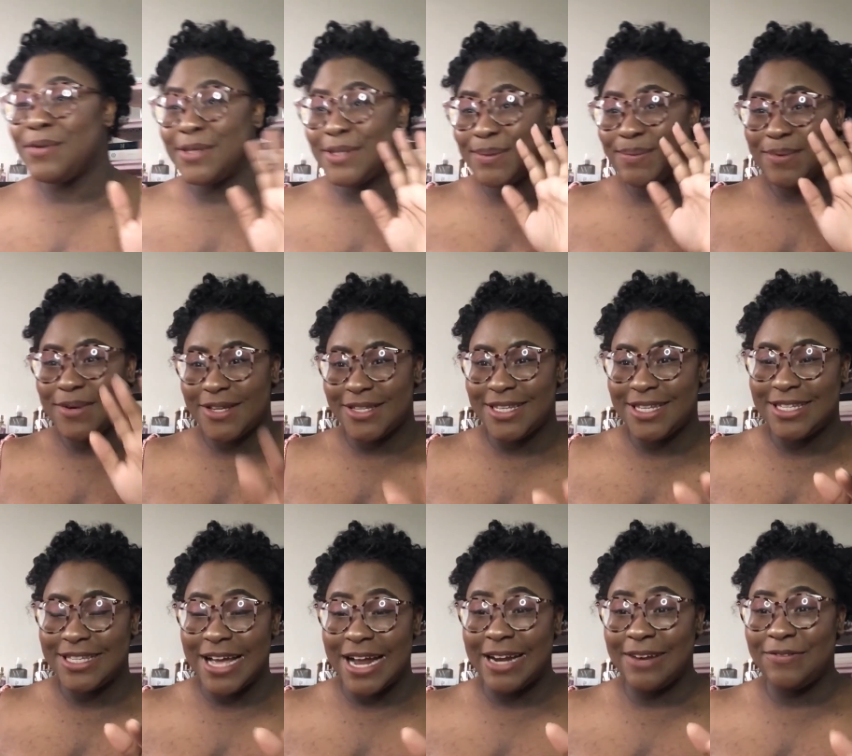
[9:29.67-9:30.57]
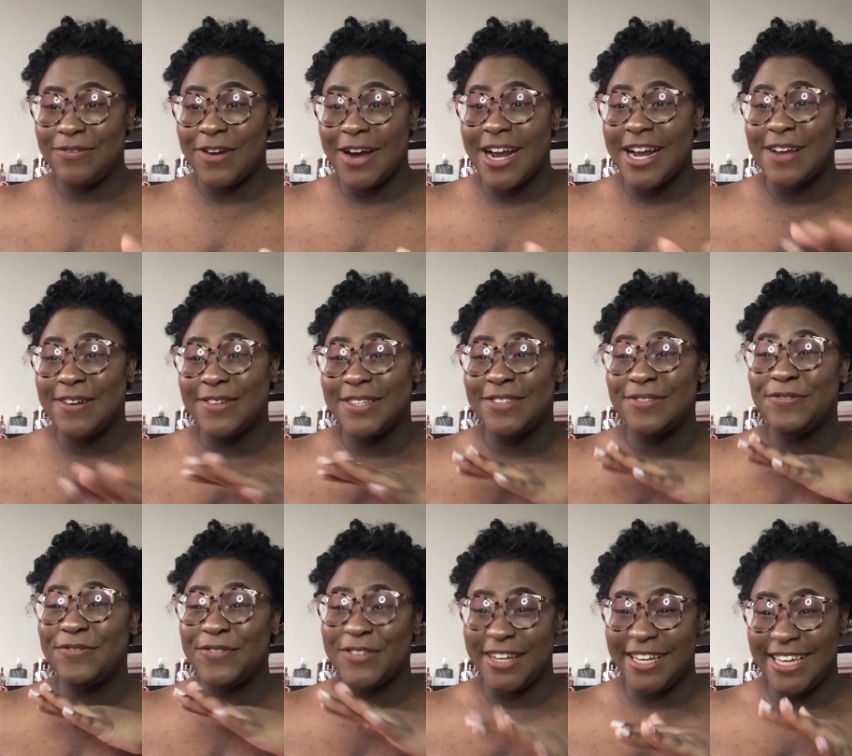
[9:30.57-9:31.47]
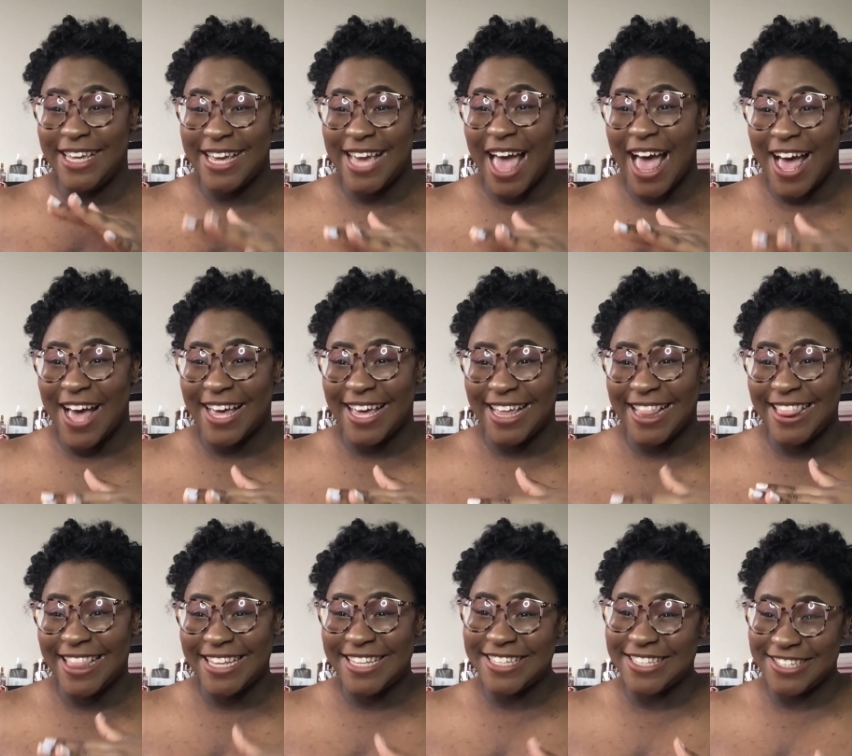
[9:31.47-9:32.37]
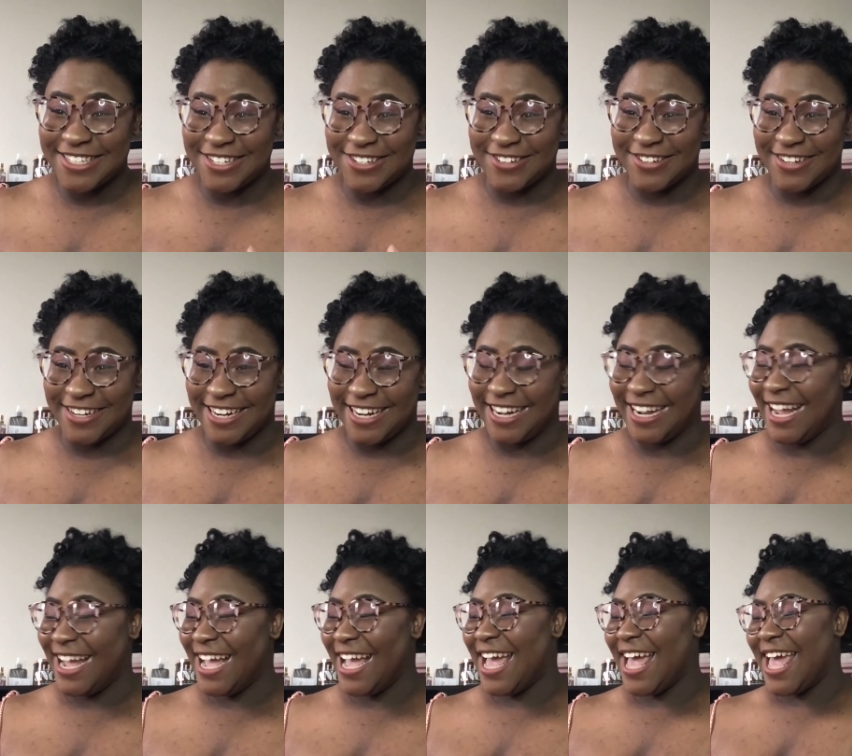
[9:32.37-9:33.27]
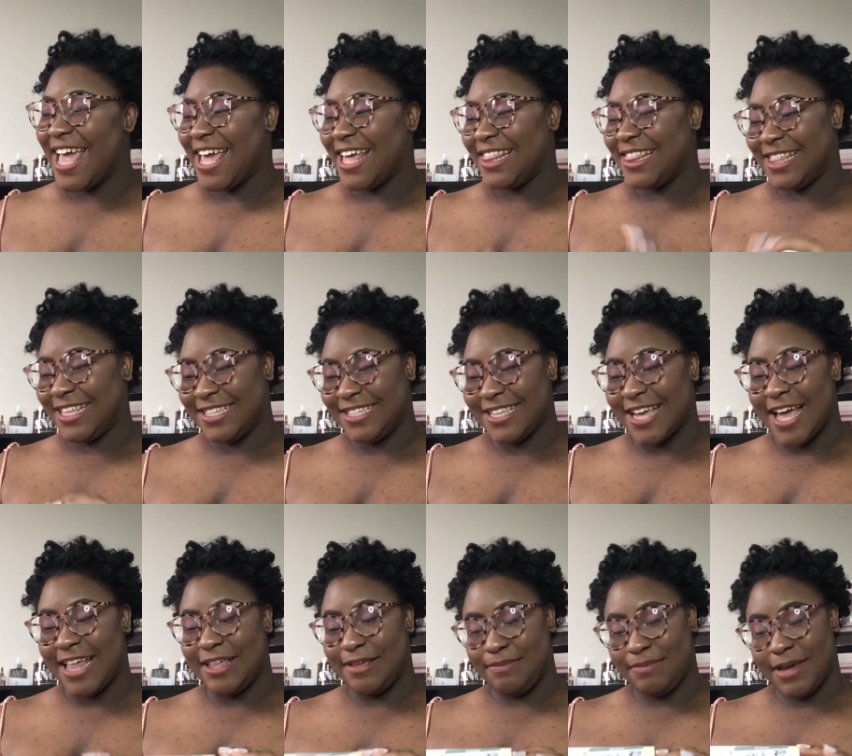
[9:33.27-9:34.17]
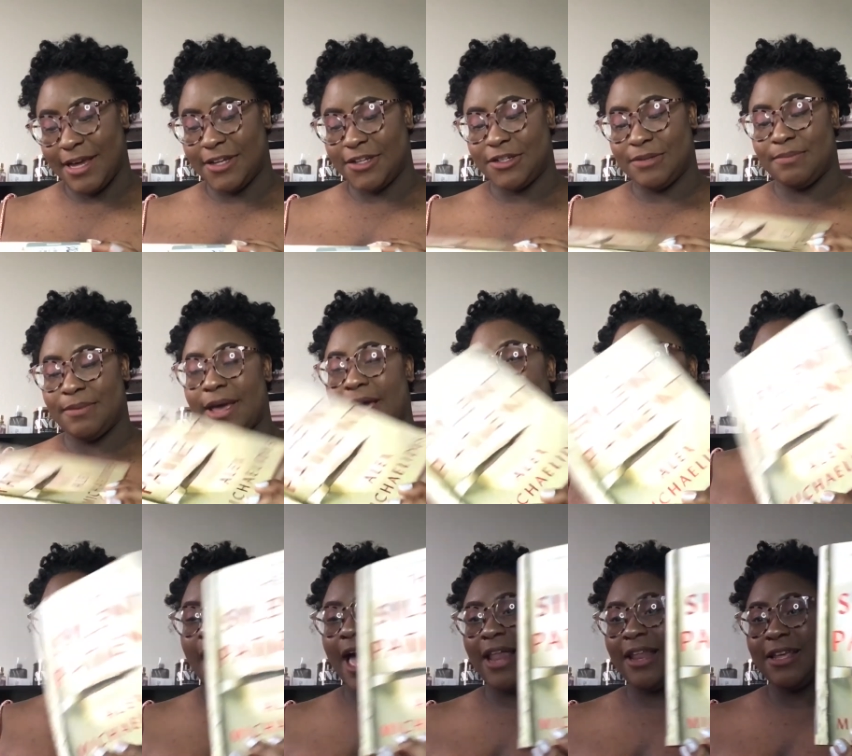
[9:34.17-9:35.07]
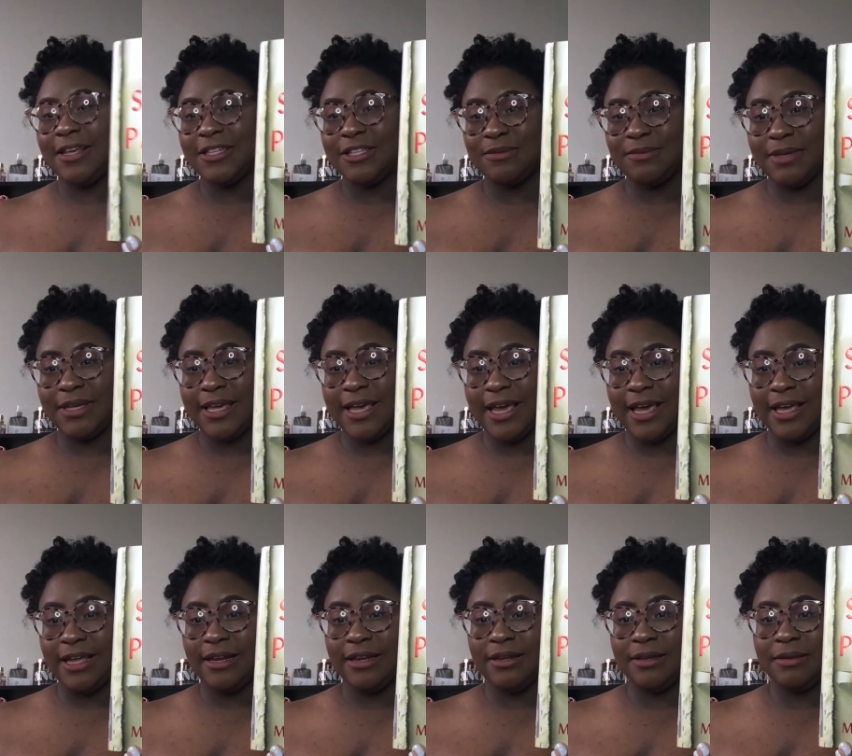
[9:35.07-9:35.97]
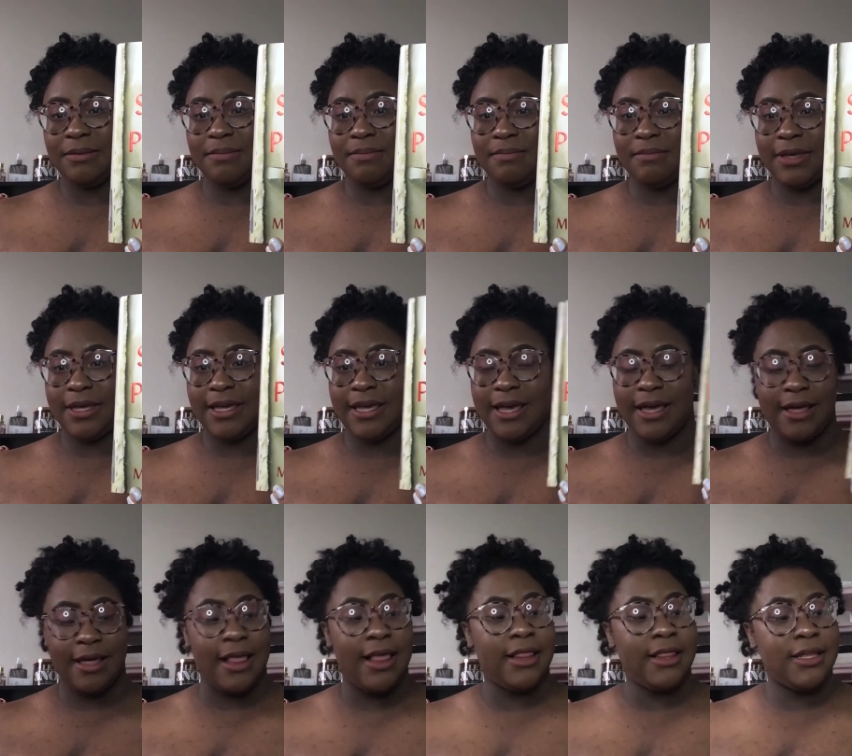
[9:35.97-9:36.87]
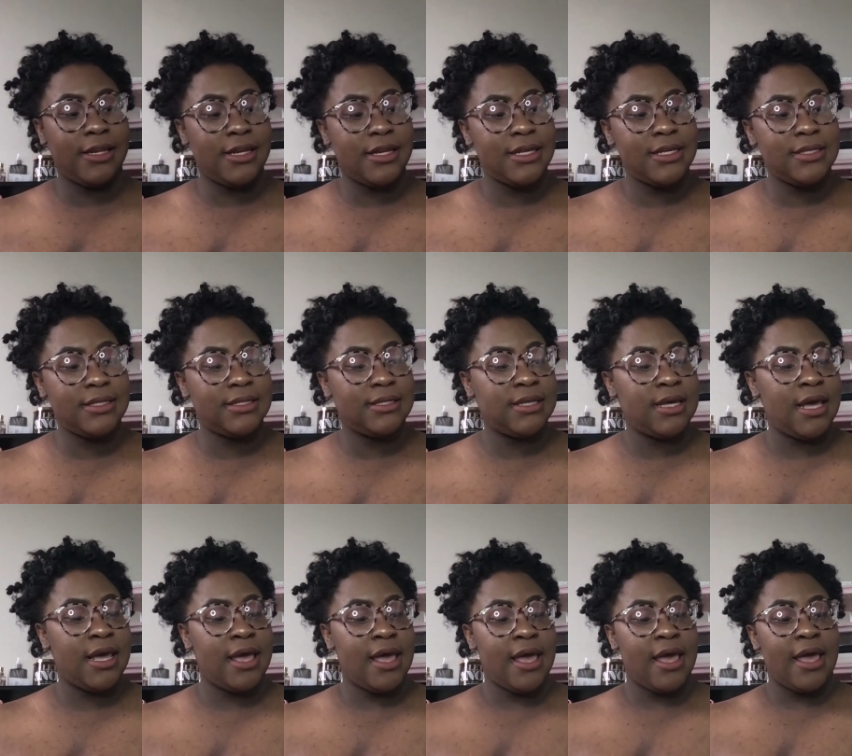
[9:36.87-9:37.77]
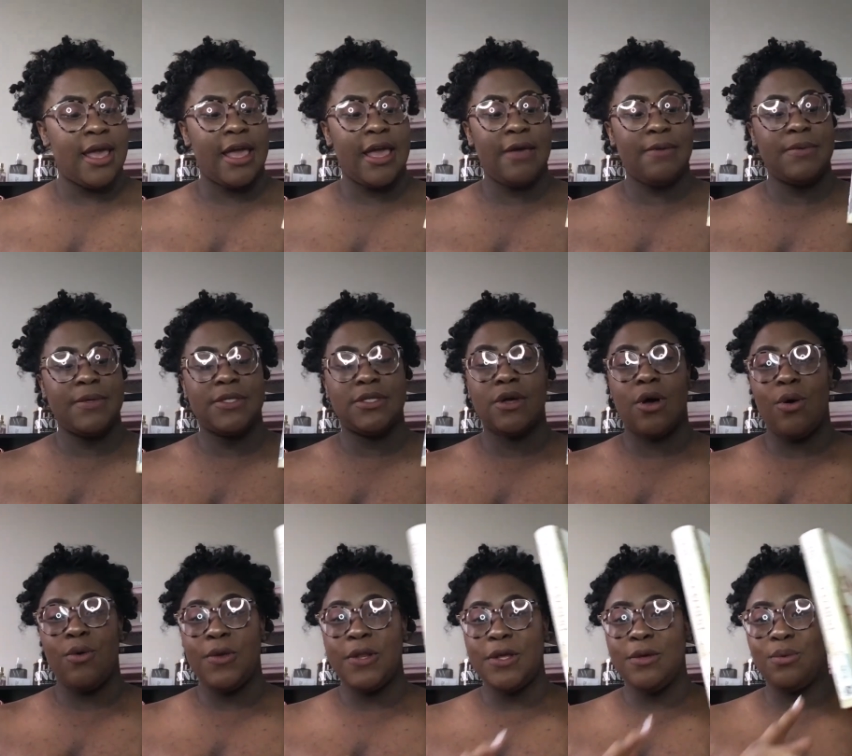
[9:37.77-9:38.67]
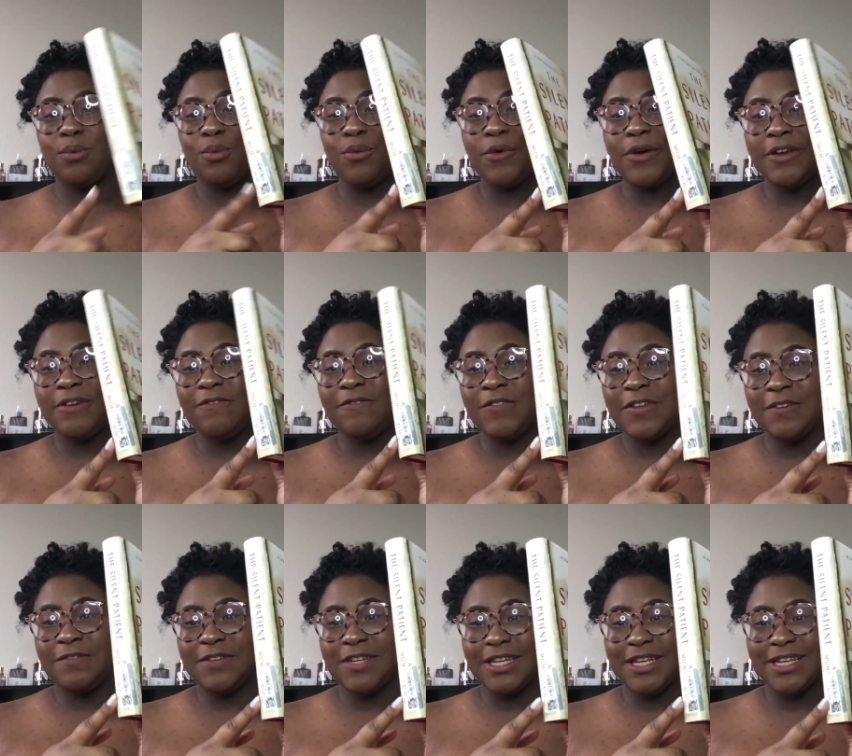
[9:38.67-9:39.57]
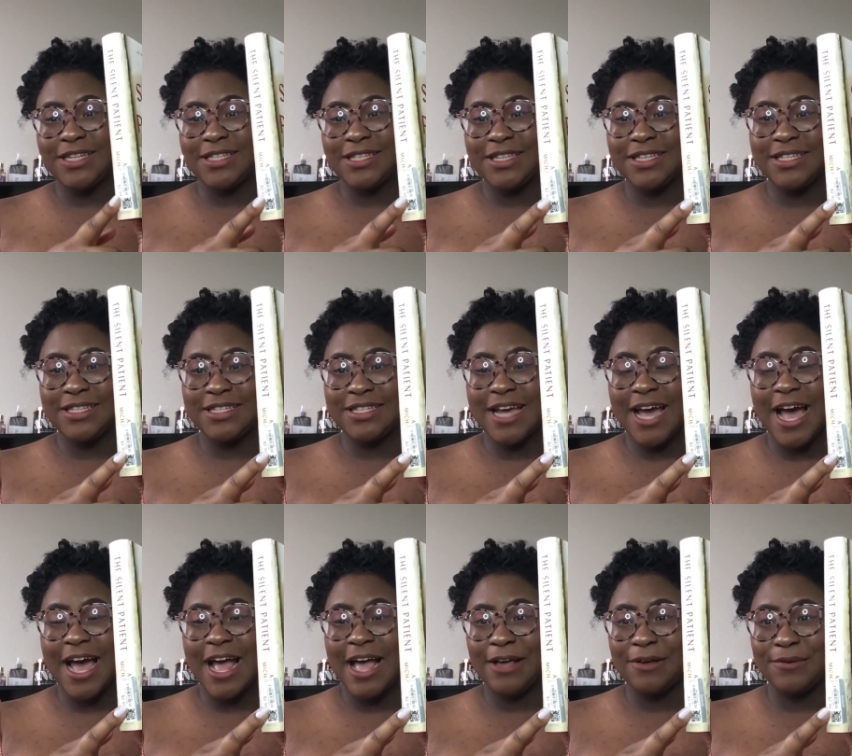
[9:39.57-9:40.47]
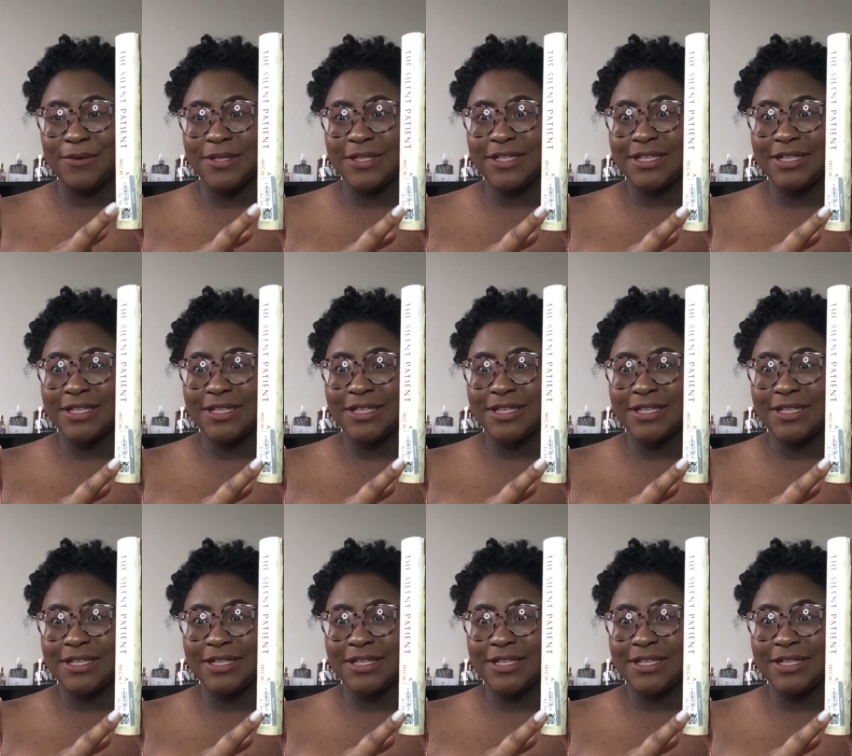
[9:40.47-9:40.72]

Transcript: most excited for, and I was freaking out in the store, The Silent Patient by Alex Michaelides. It was only $150 because this tag was